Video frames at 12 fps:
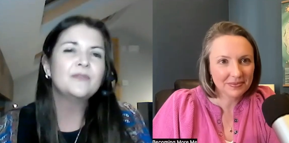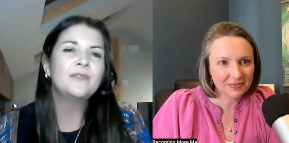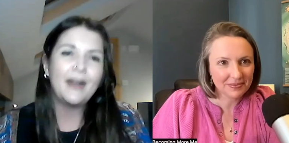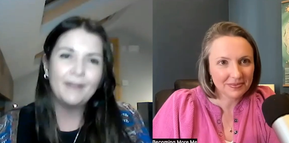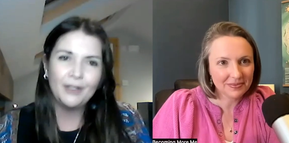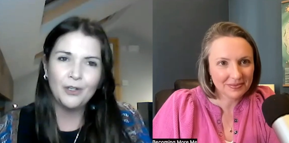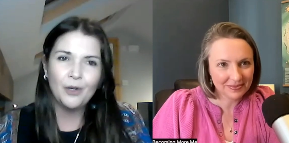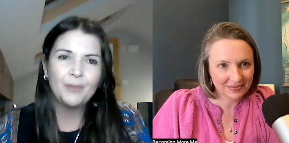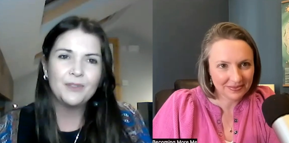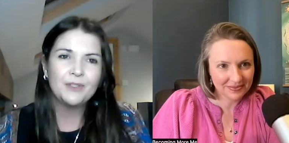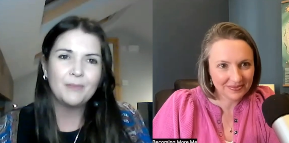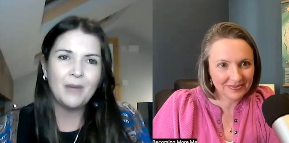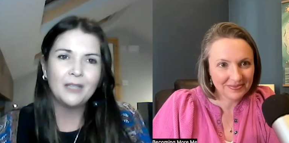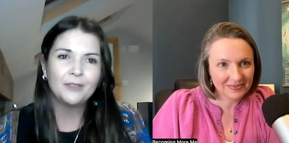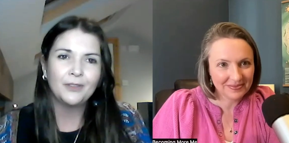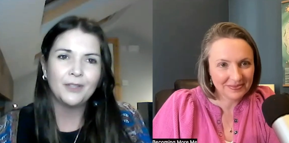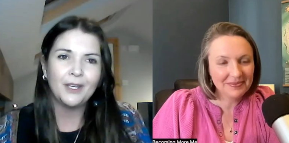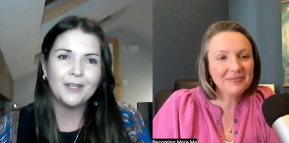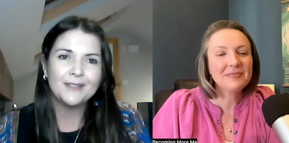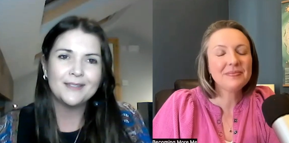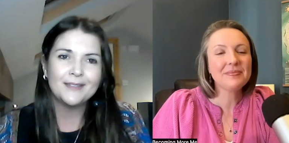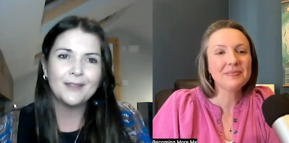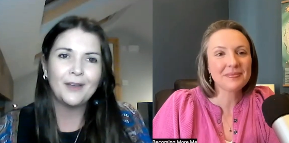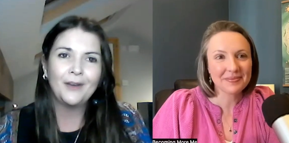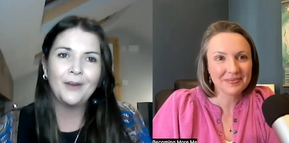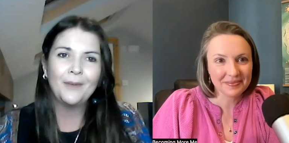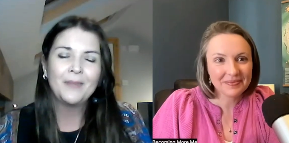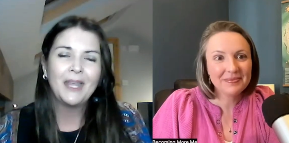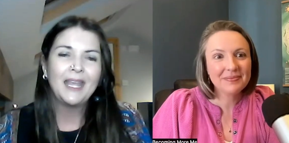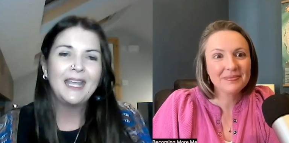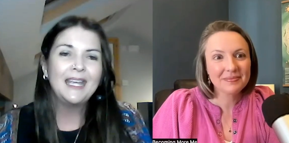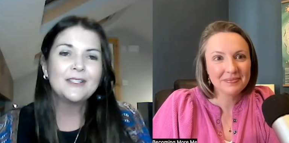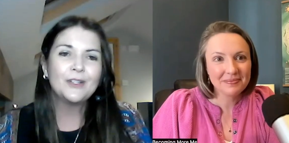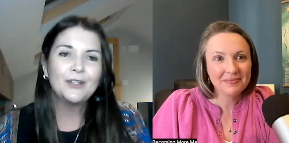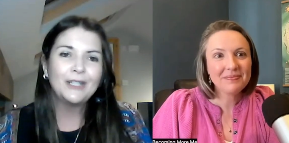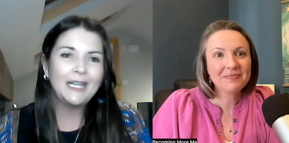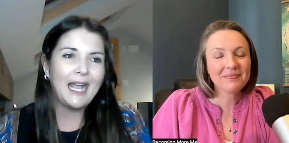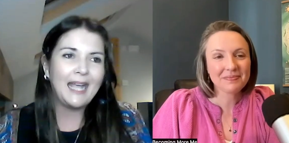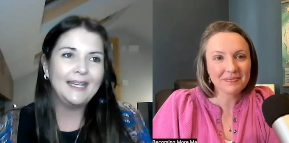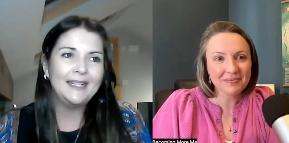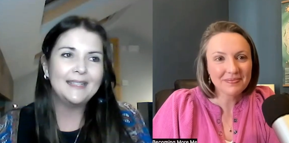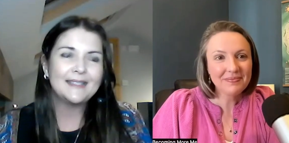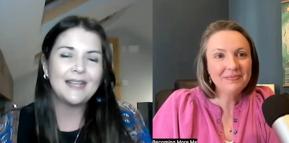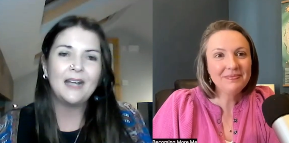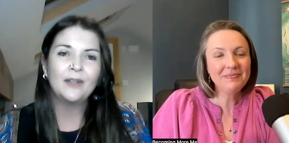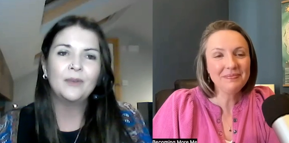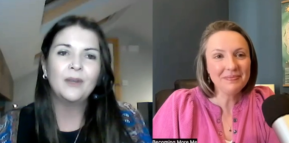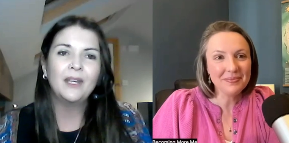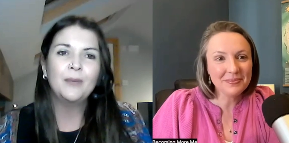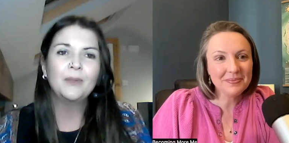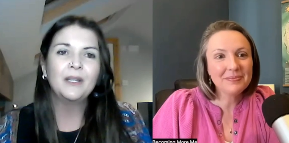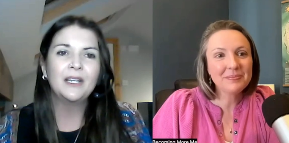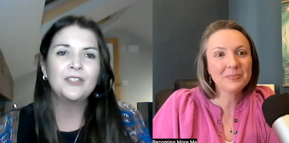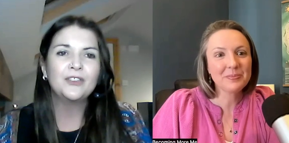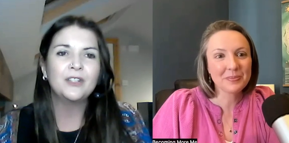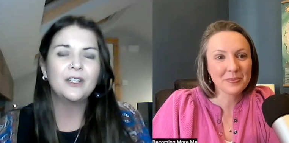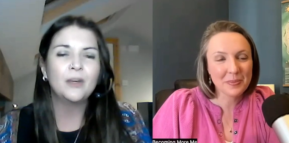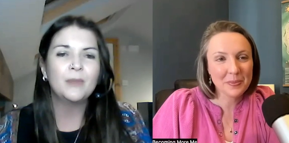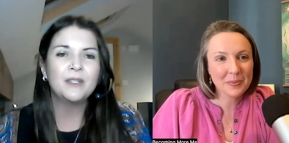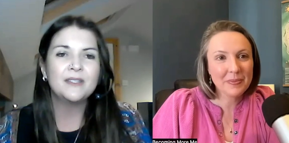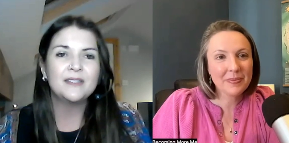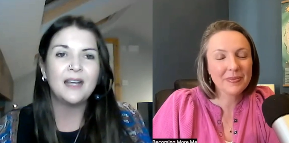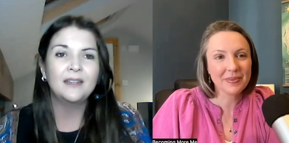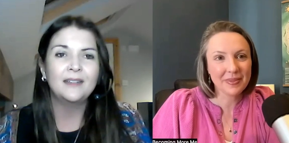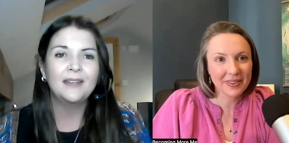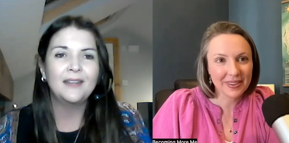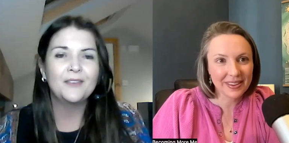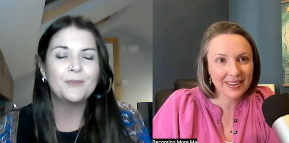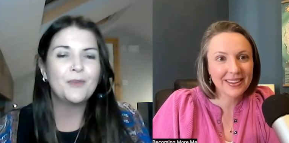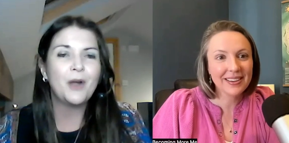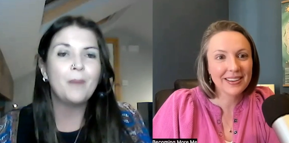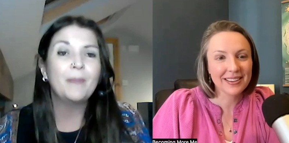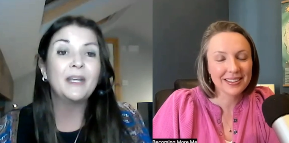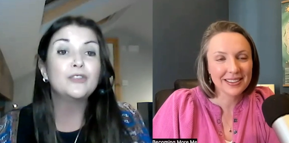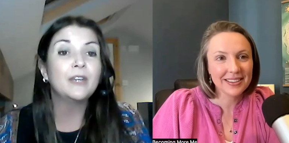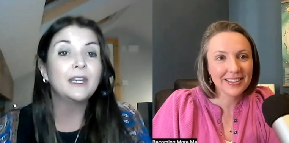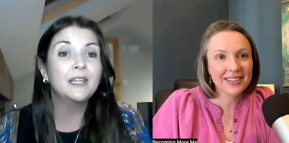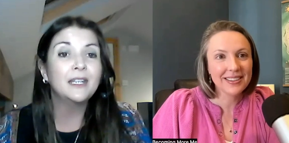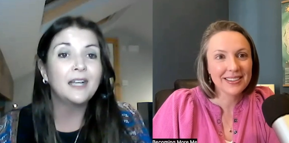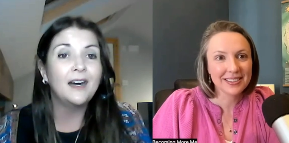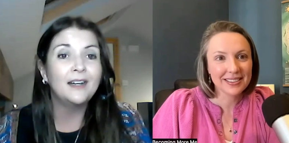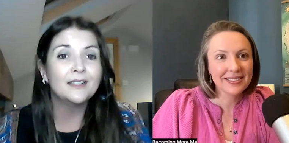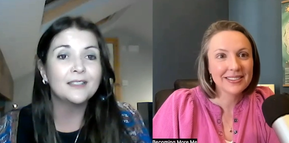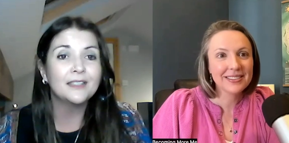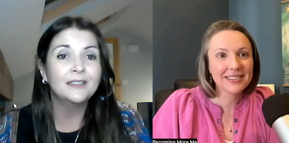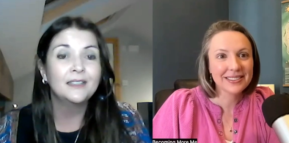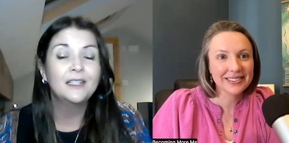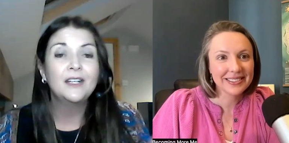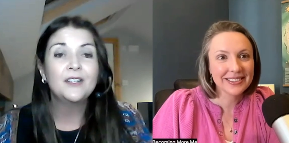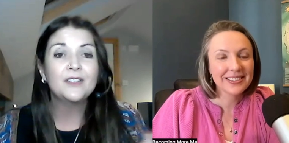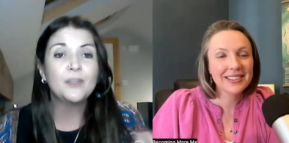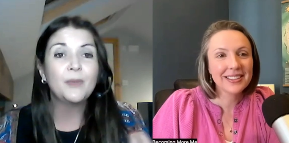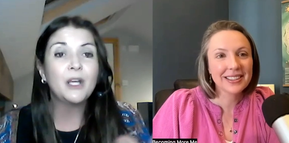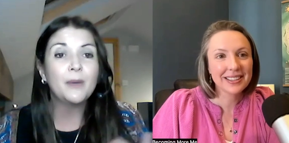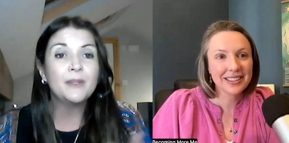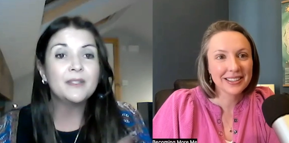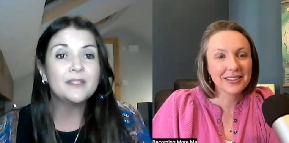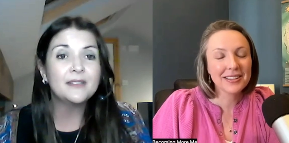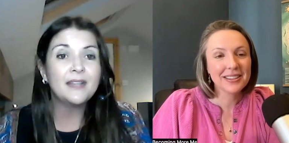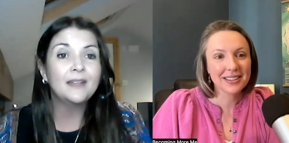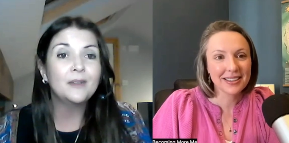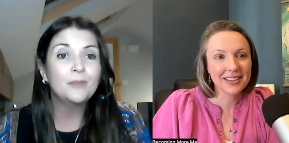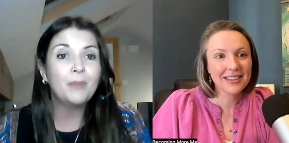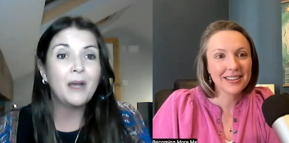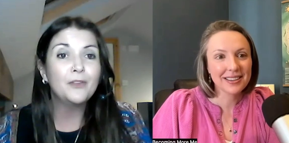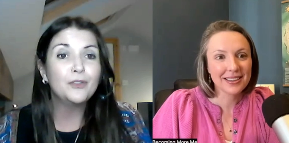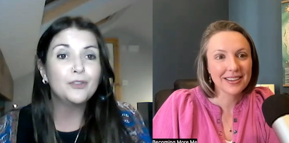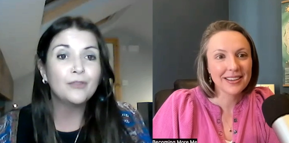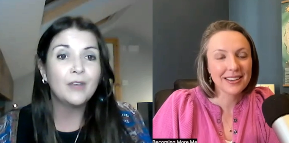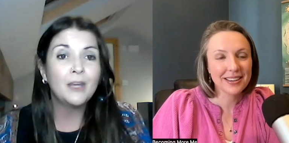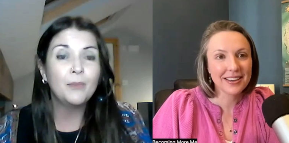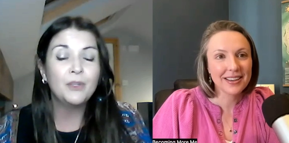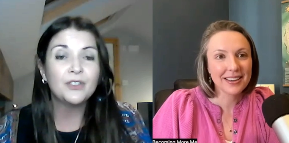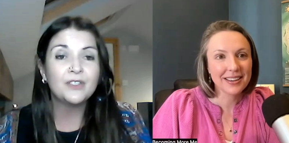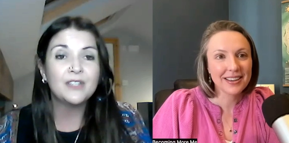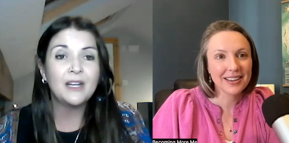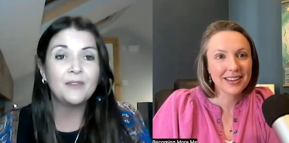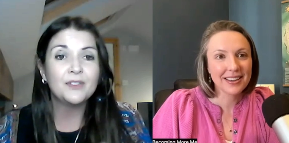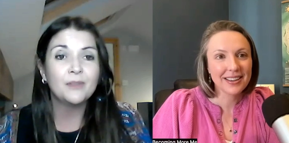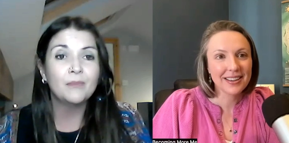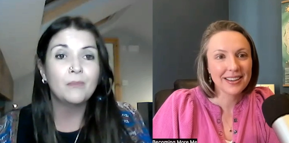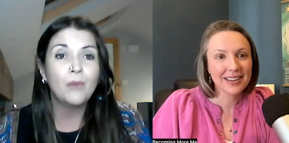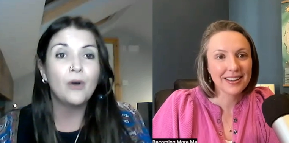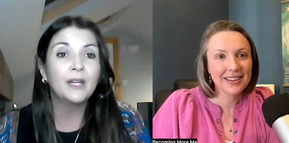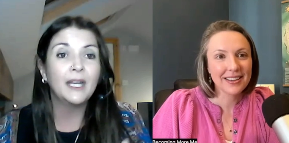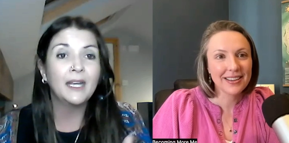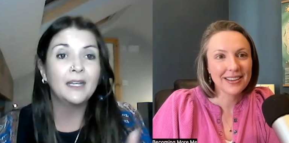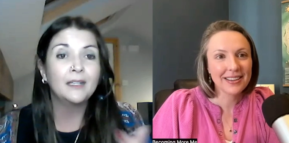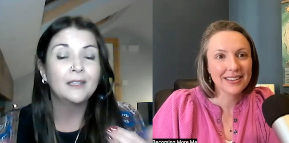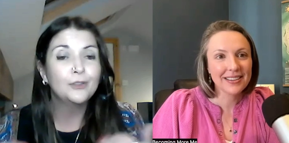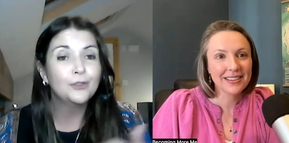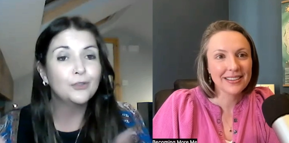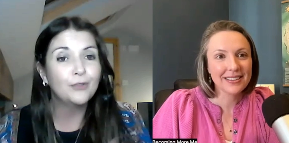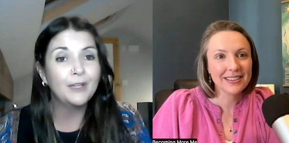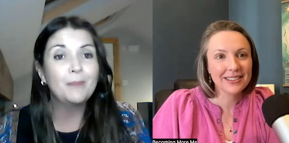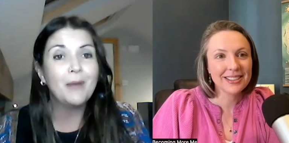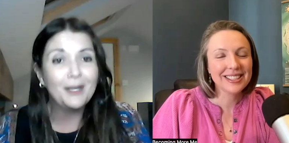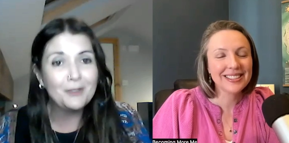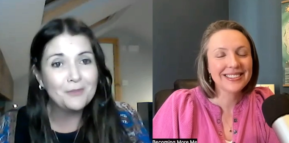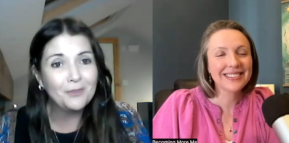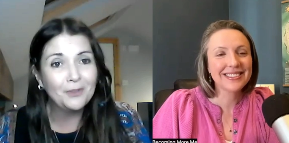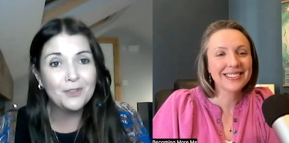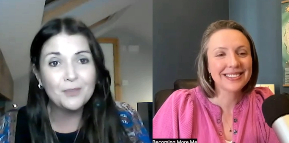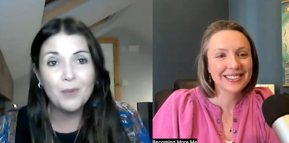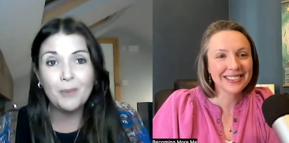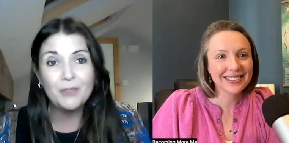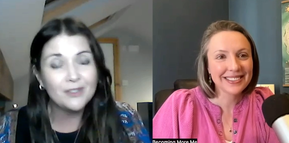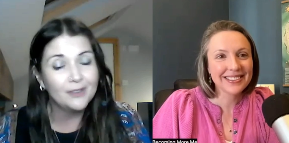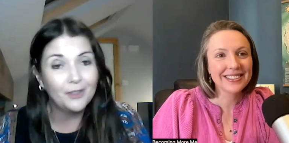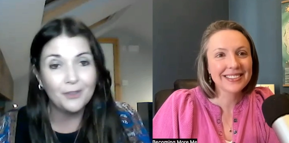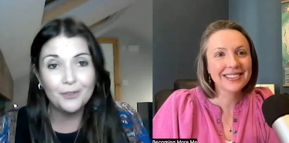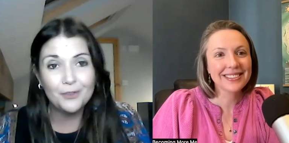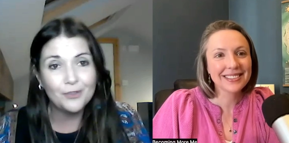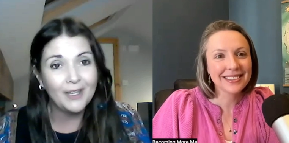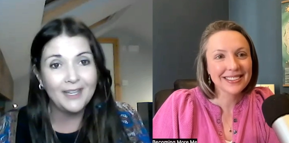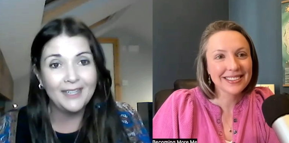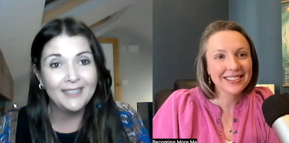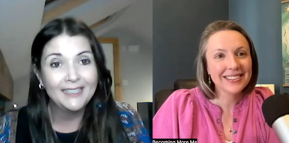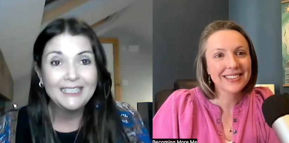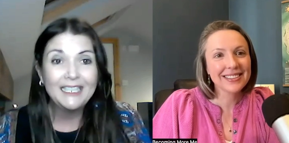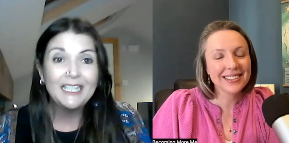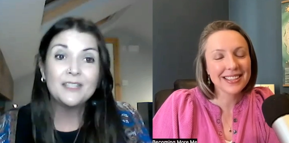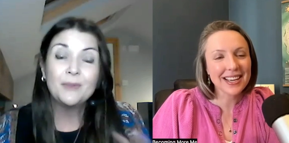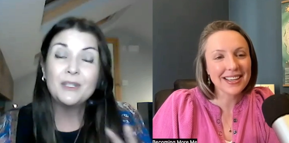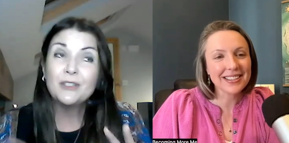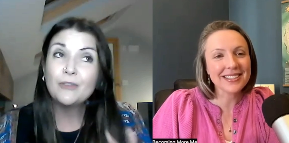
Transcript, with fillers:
Speaker 1: very open to mindfulness, so he's only eight, and he will literally come and stand. We've got a big tree in the garden, so we go and stand by the tree and we just have some morning tree mindfulness where we just look at the tree. So he's